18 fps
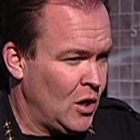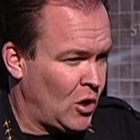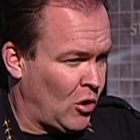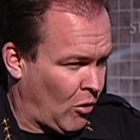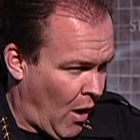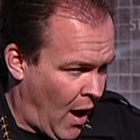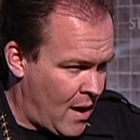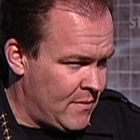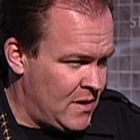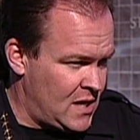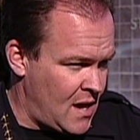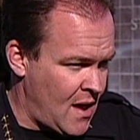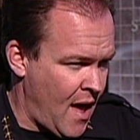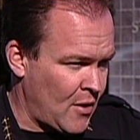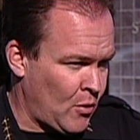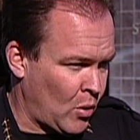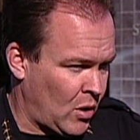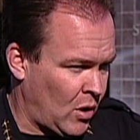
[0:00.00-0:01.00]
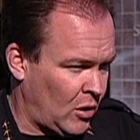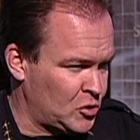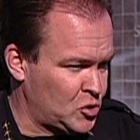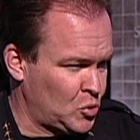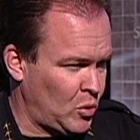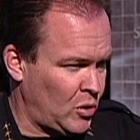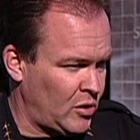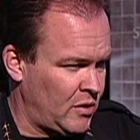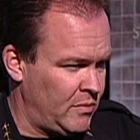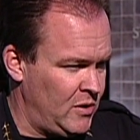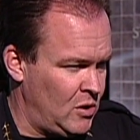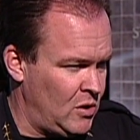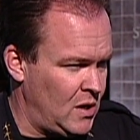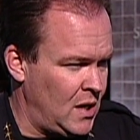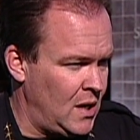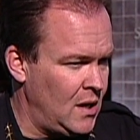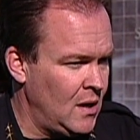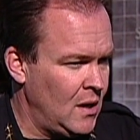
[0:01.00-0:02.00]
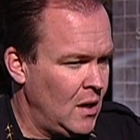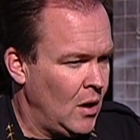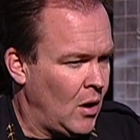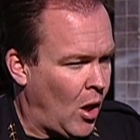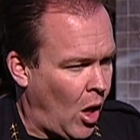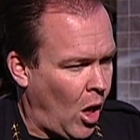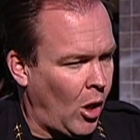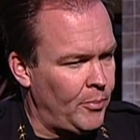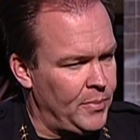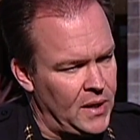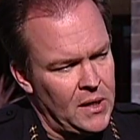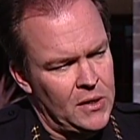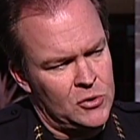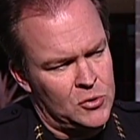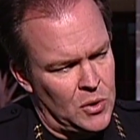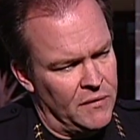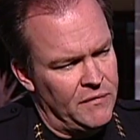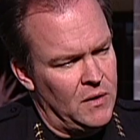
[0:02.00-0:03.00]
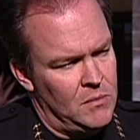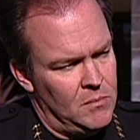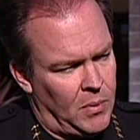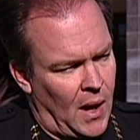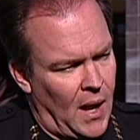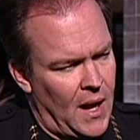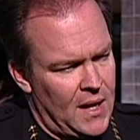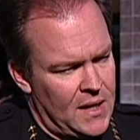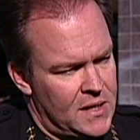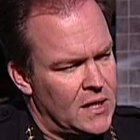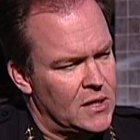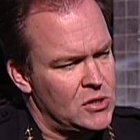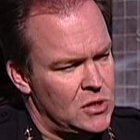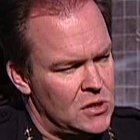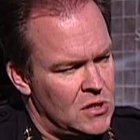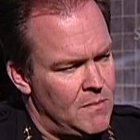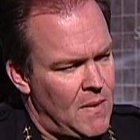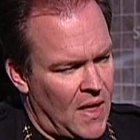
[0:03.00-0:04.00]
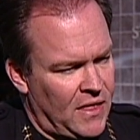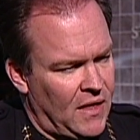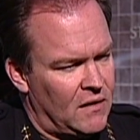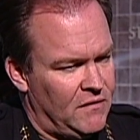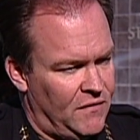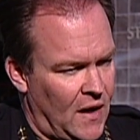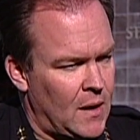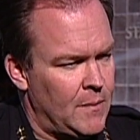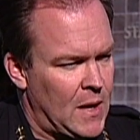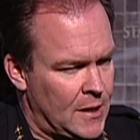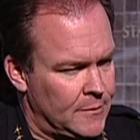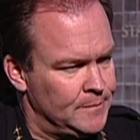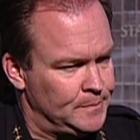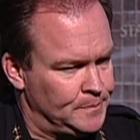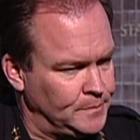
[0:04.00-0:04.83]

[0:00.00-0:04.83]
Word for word: crime in the agricultural community, all being driven by addiction to methamphetamine.